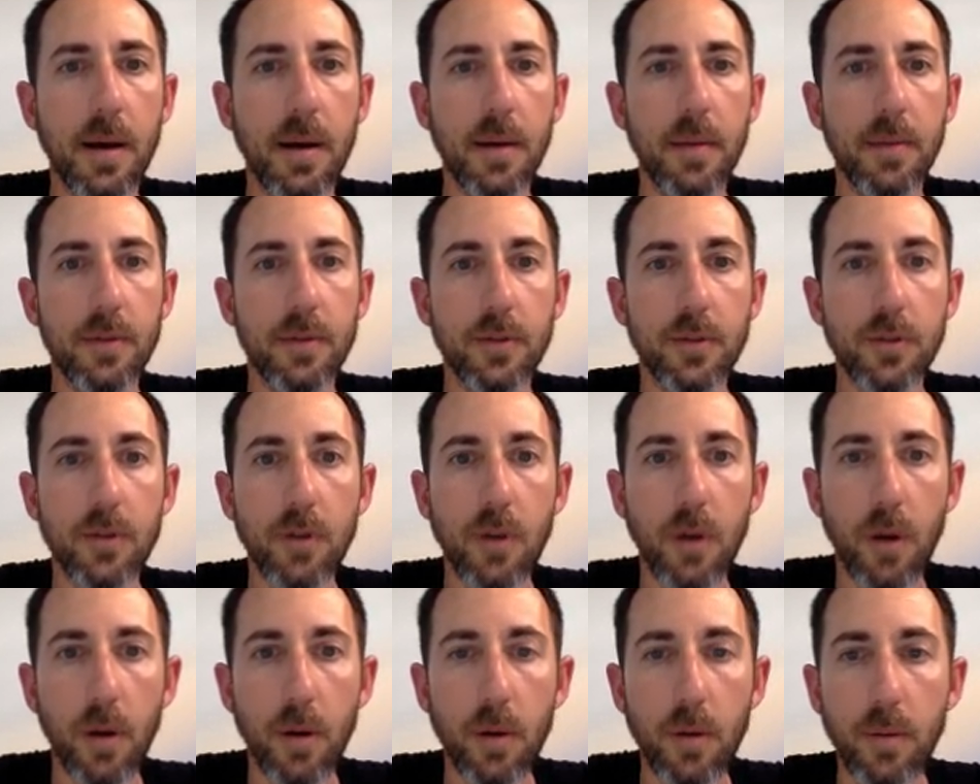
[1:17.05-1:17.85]

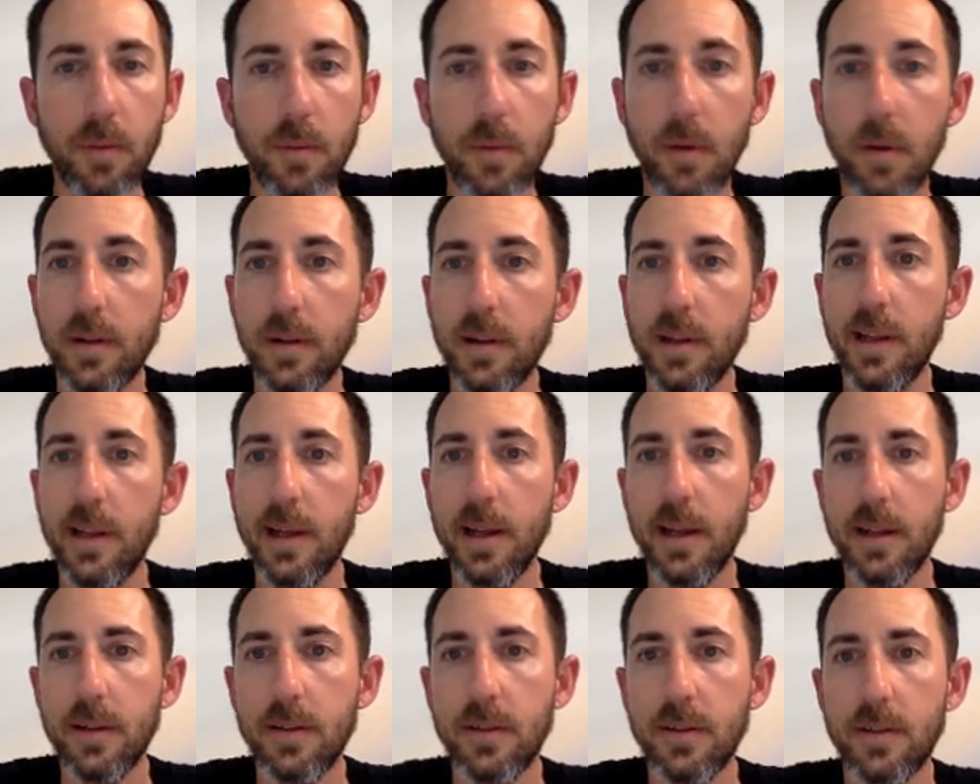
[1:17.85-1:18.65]
So
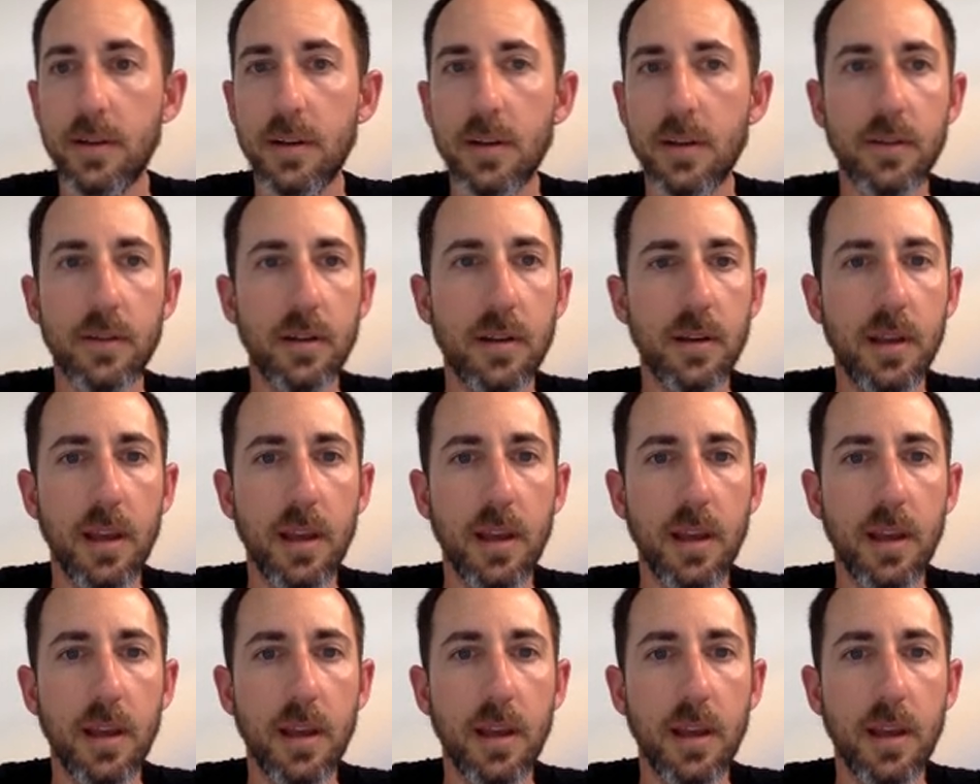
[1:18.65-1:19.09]
let's just